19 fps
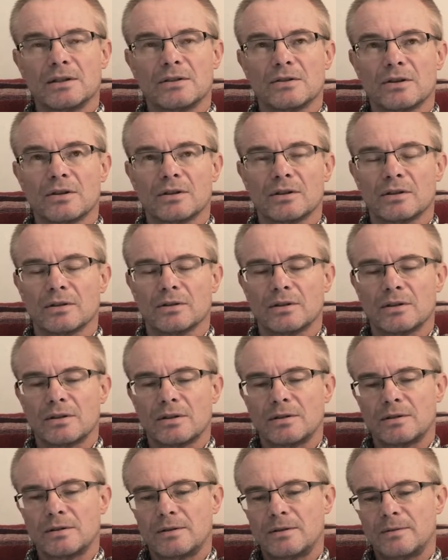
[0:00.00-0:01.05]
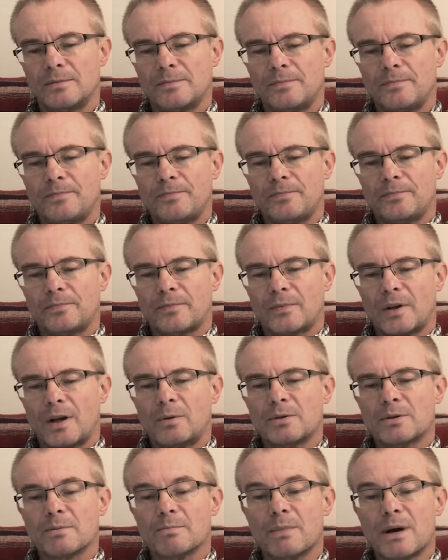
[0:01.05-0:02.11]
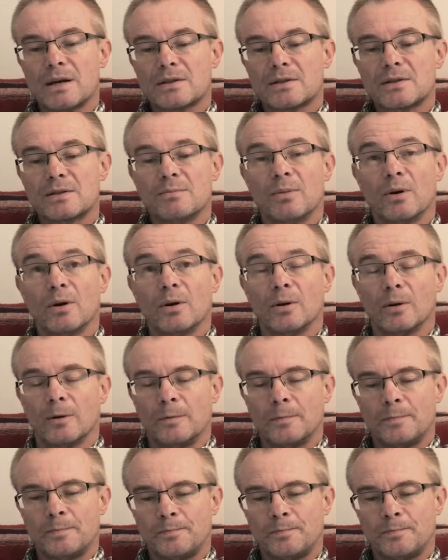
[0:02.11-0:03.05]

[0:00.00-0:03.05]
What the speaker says: drug lord. It was a masked ball.